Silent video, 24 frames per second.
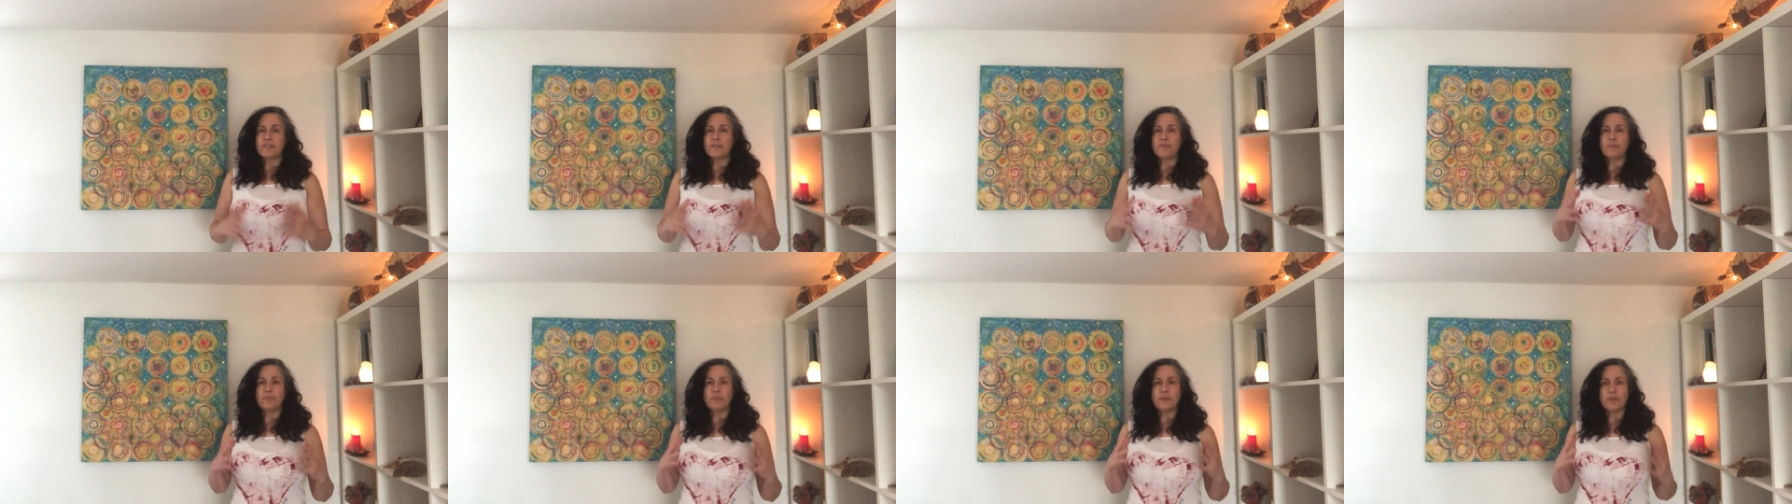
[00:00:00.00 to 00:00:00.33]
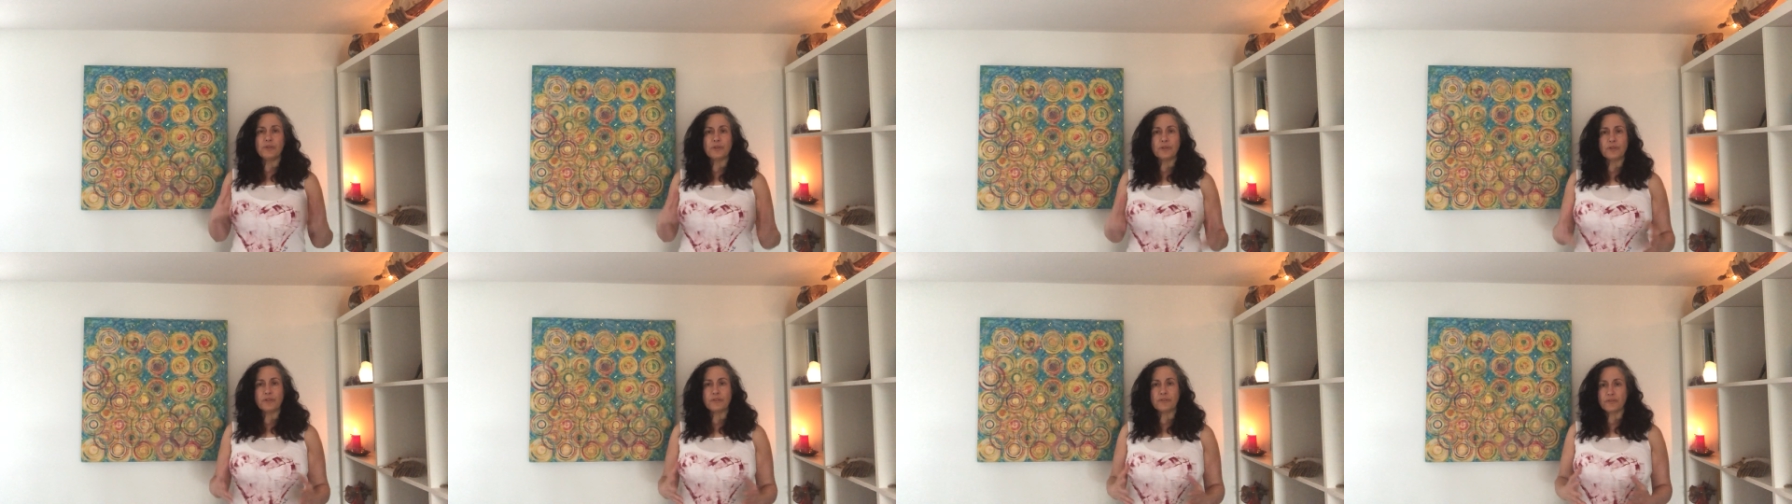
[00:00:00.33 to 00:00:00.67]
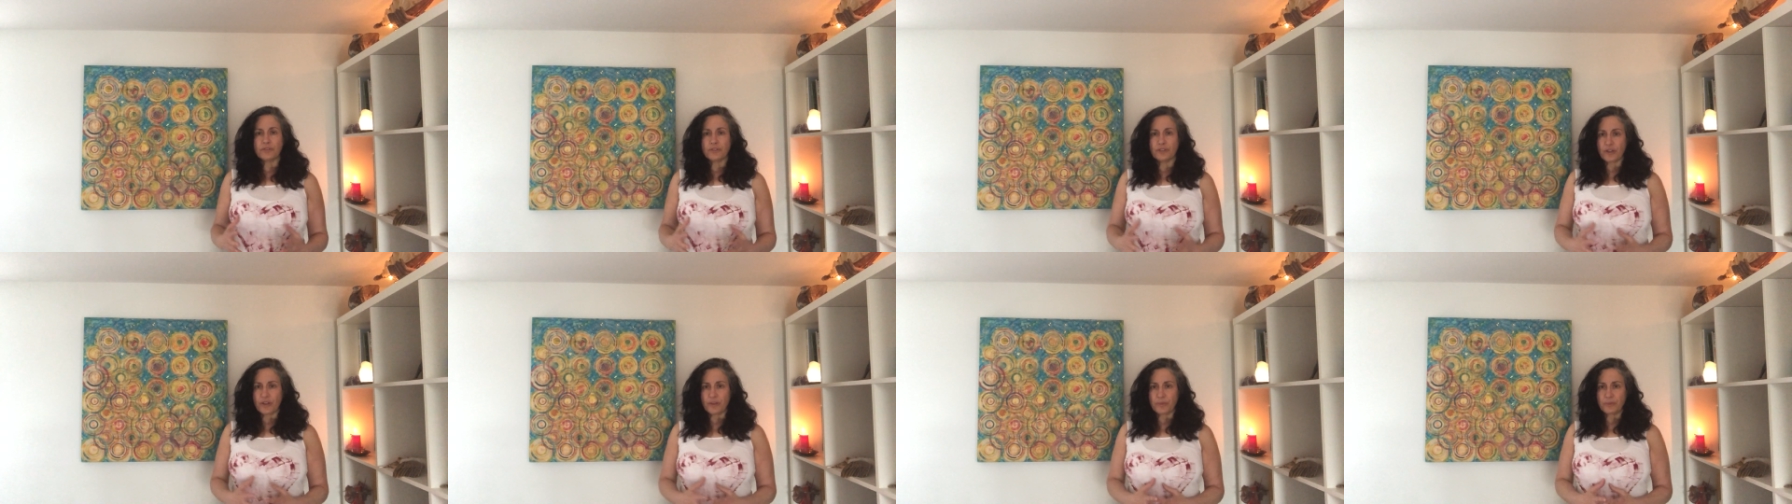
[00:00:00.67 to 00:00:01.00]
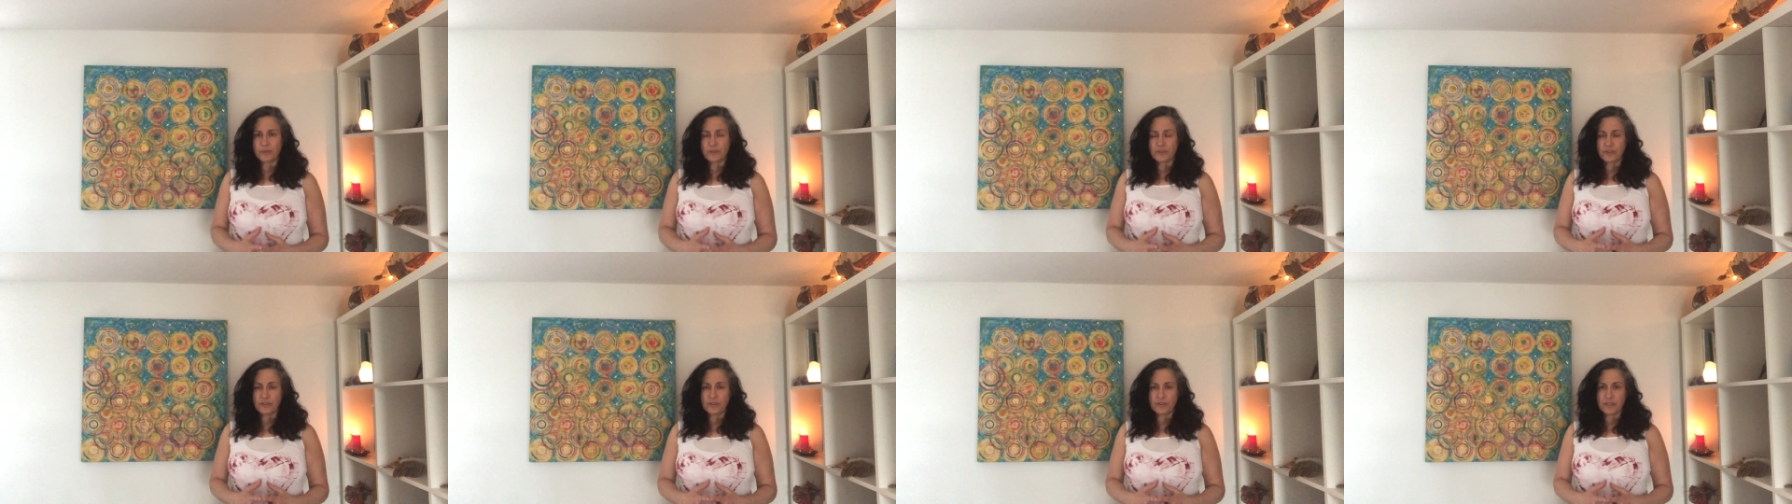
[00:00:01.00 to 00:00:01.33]
the beautiful
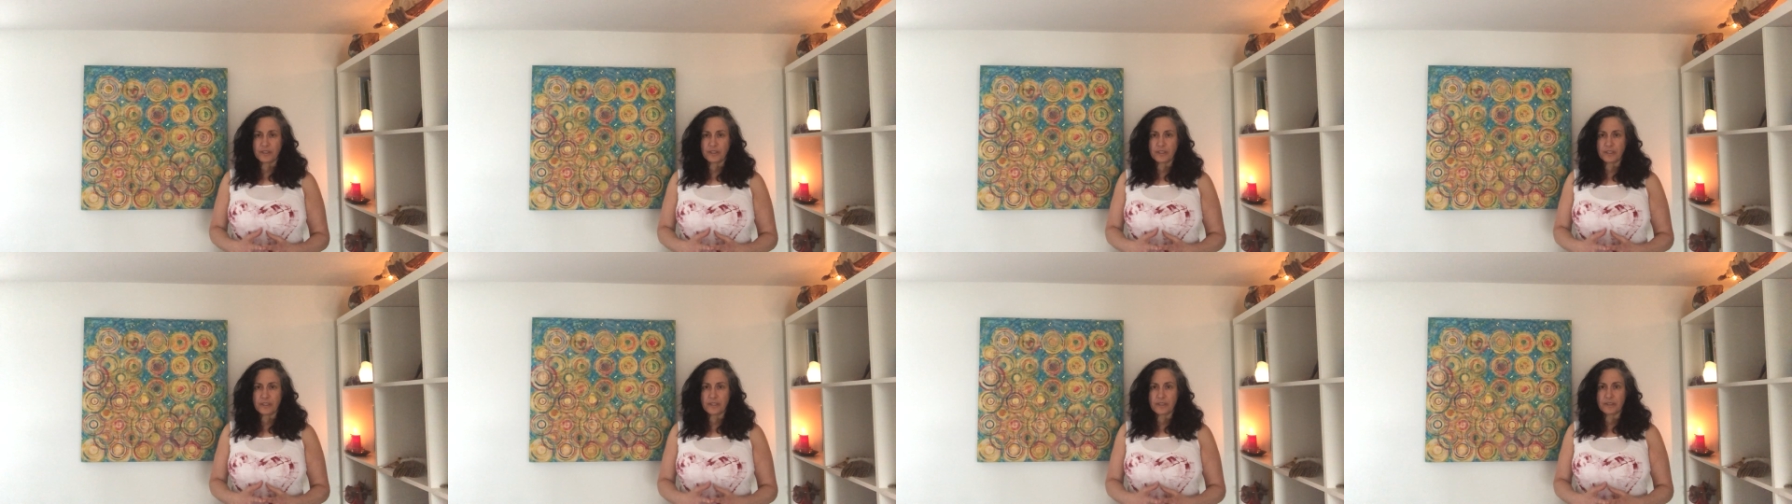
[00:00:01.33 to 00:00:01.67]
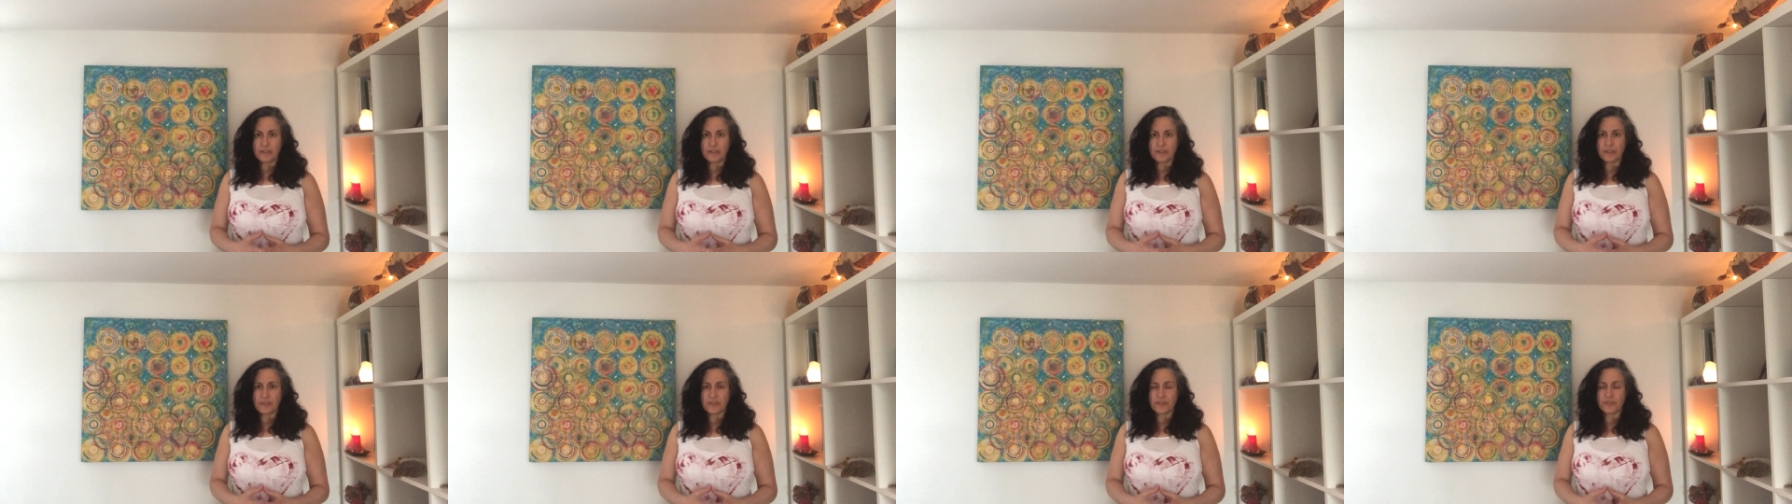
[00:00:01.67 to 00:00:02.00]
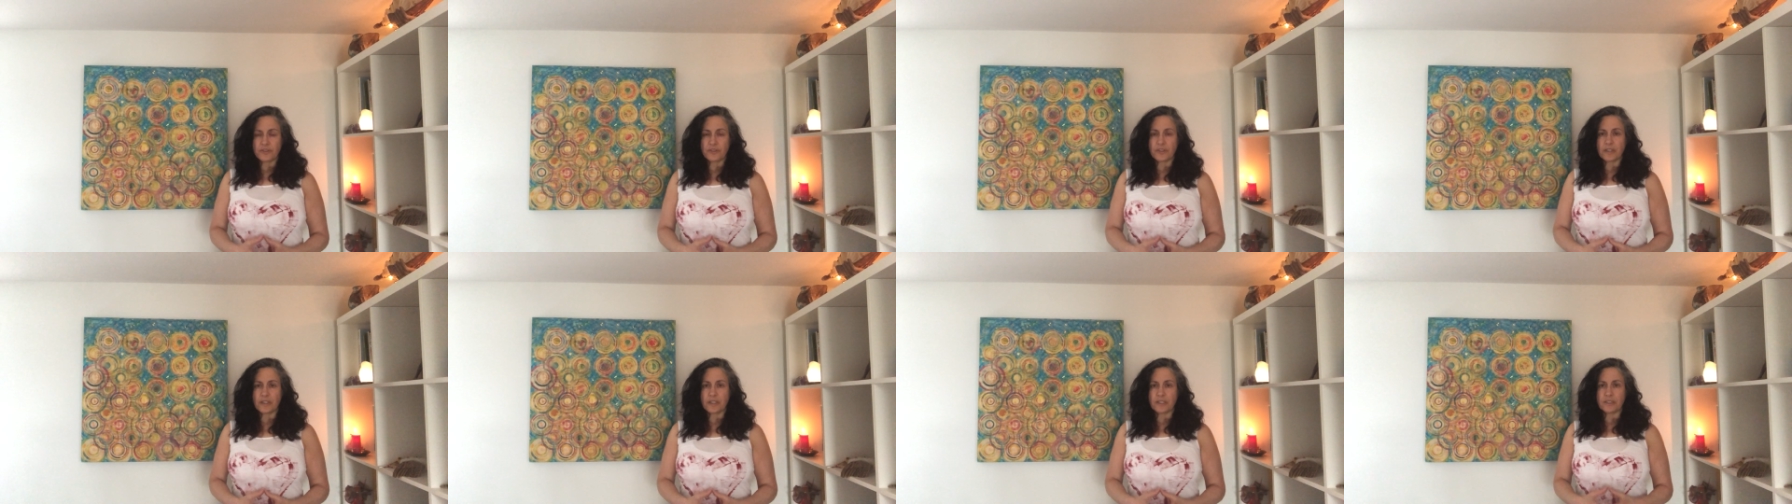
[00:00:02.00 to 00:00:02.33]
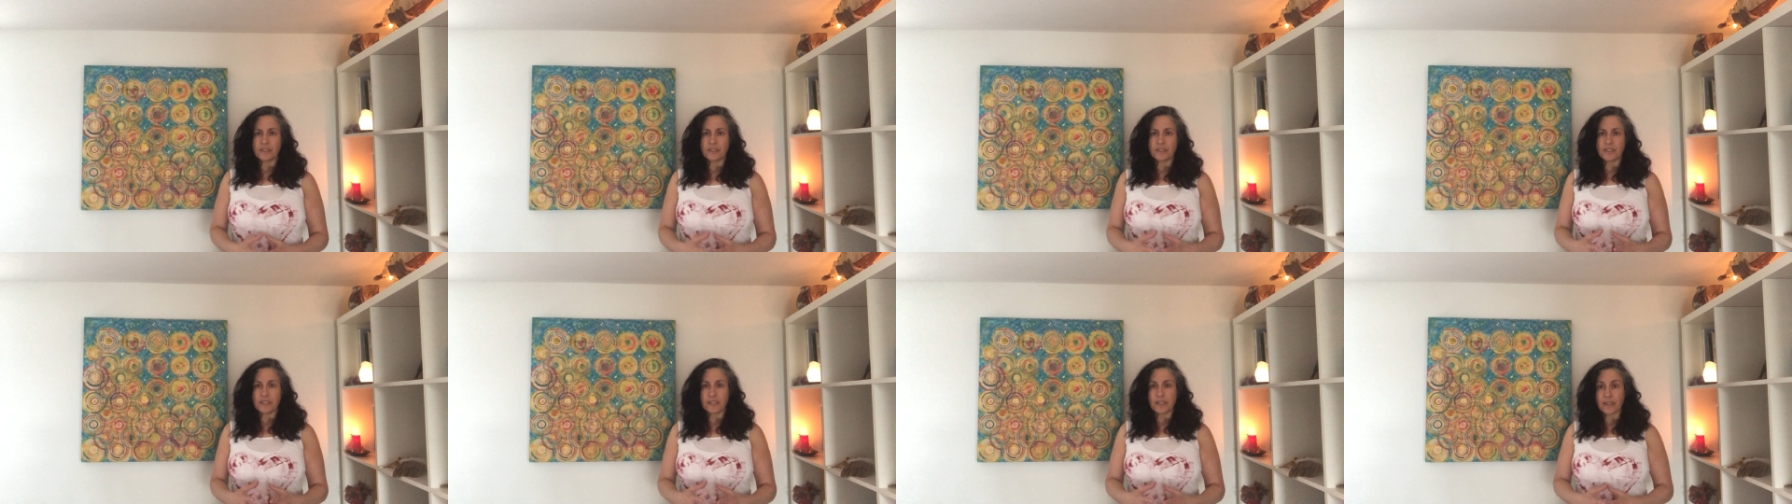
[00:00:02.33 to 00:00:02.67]
opportunity yesterday
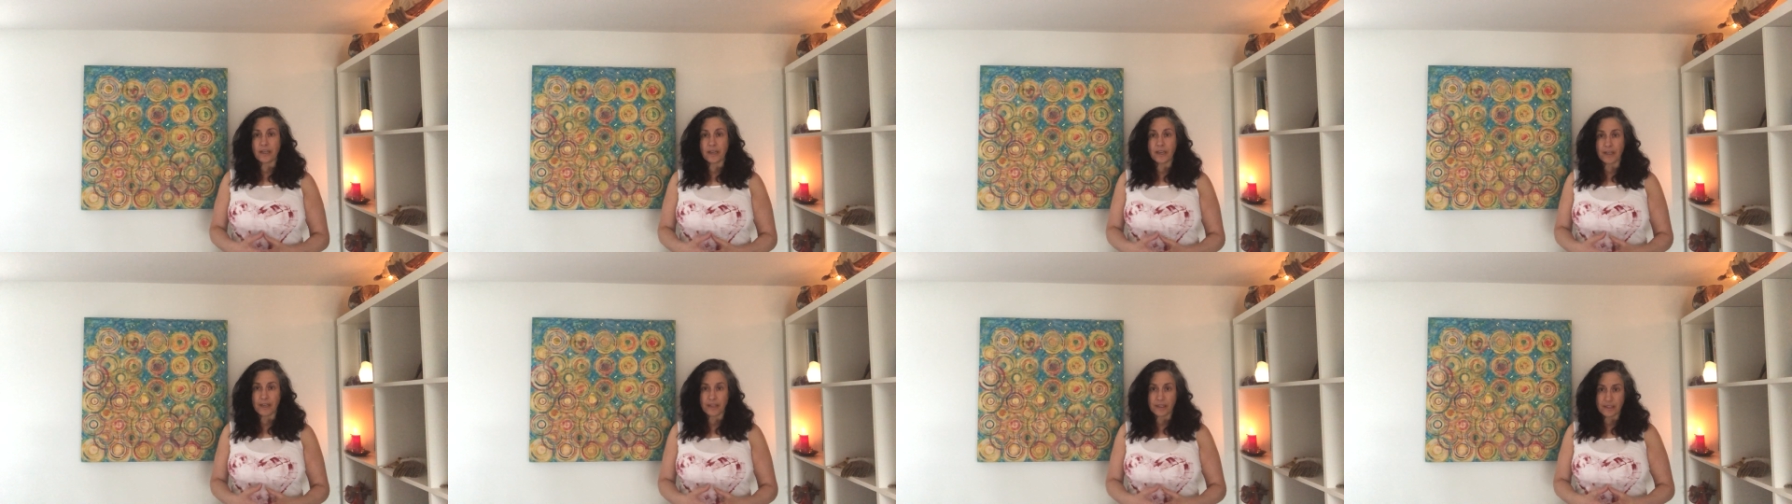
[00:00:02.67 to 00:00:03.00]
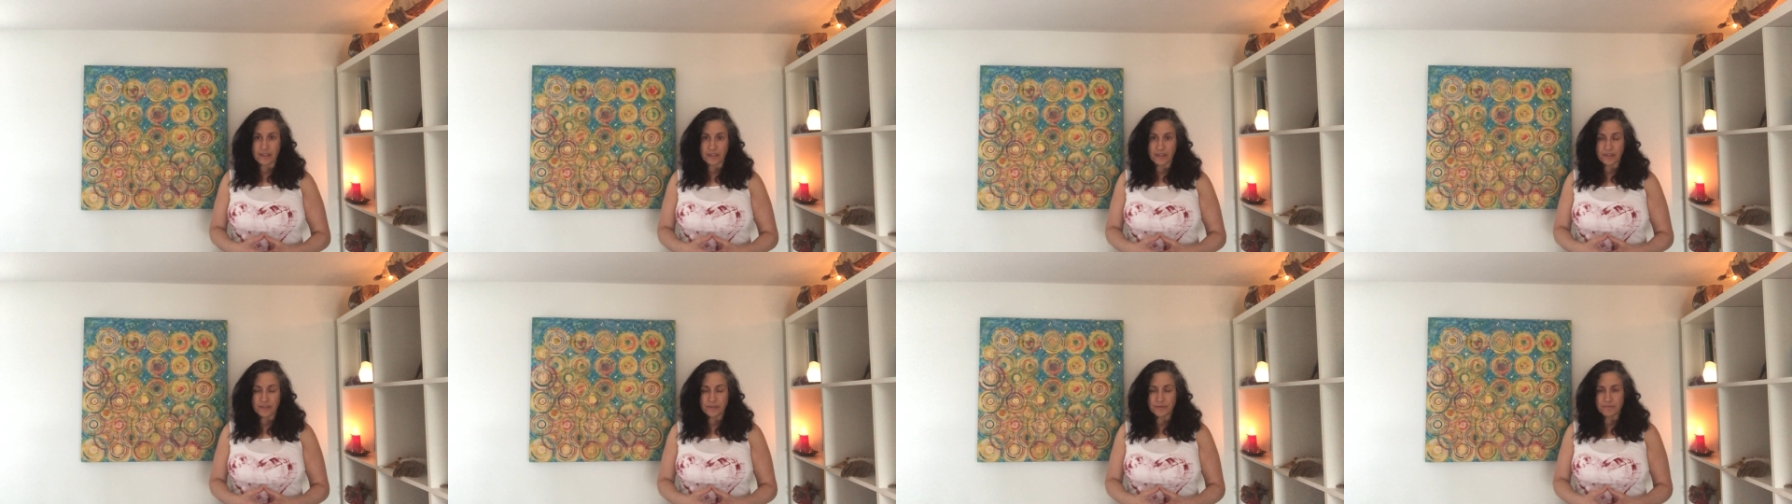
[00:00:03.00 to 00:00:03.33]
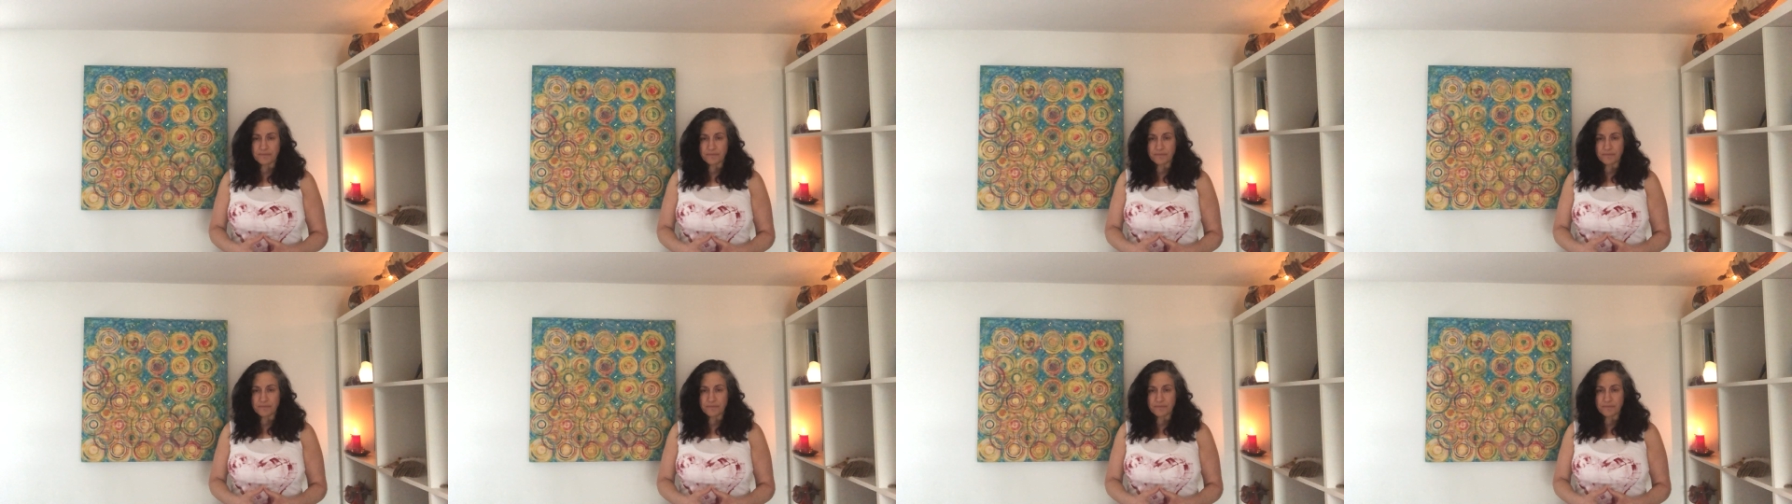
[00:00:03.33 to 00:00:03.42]
to take a hike